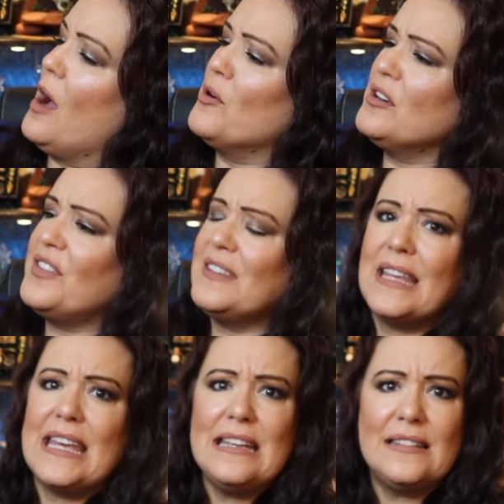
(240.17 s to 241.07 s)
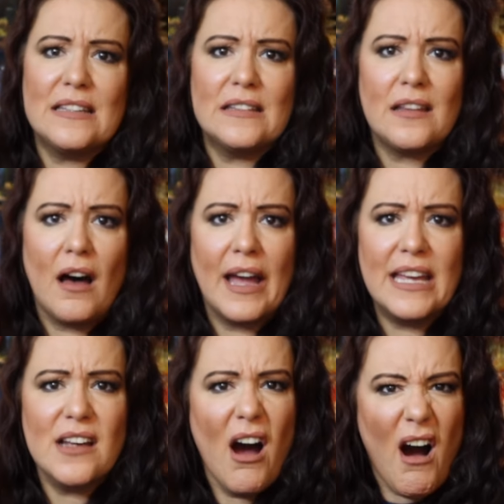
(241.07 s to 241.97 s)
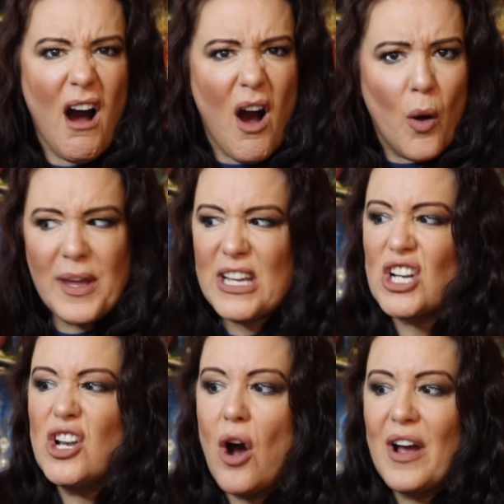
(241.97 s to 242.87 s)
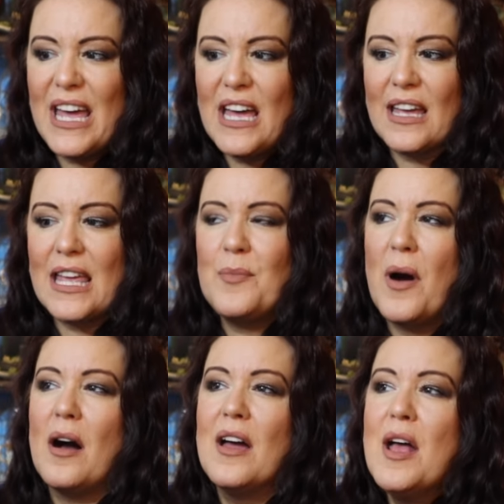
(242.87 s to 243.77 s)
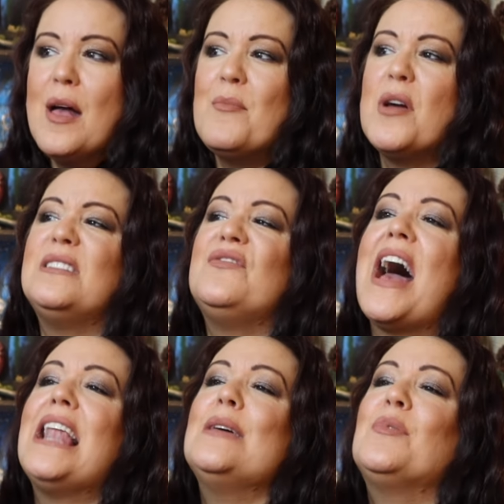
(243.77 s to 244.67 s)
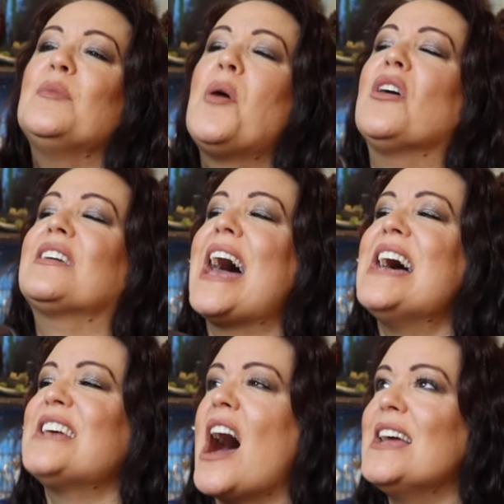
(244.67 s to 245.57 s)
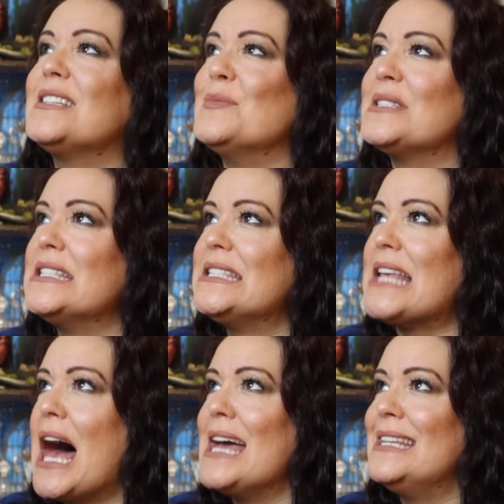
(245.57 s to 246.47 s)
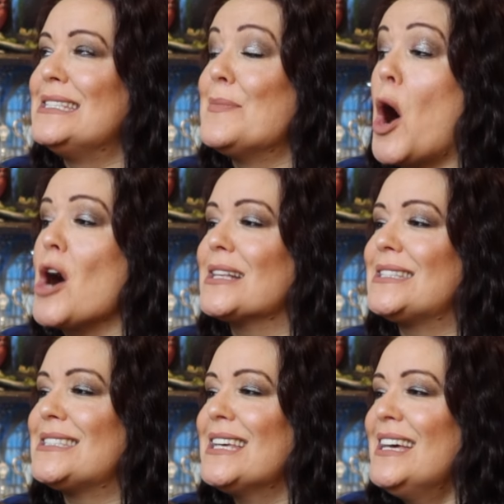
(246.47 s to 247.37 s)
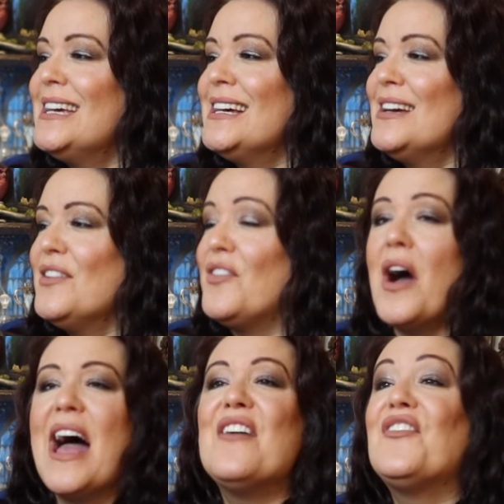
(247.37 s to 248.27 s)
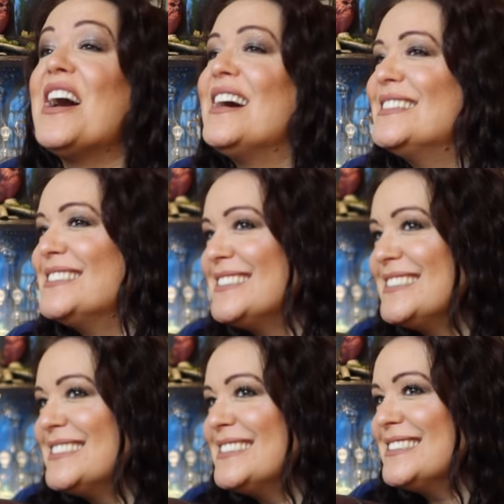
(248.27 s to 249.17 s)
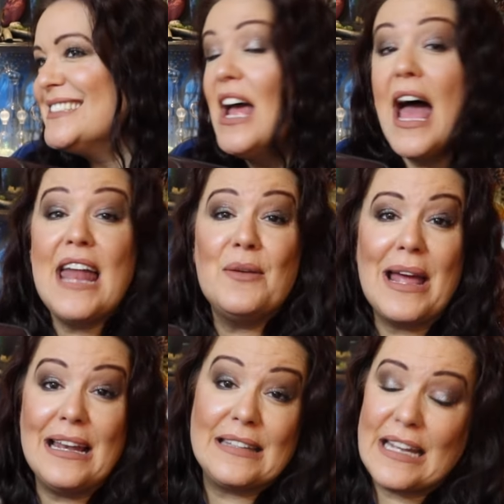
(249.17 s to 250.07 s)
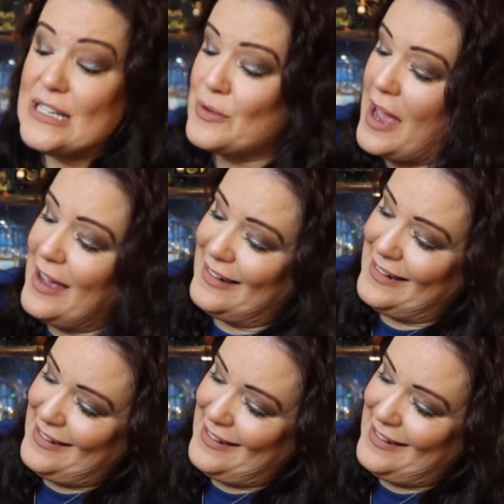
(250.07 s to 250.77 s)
I wonder if there's keys inside. We could lock it, keep our most valuable Potterhead items inside the box forever. Anyway, let's get into it.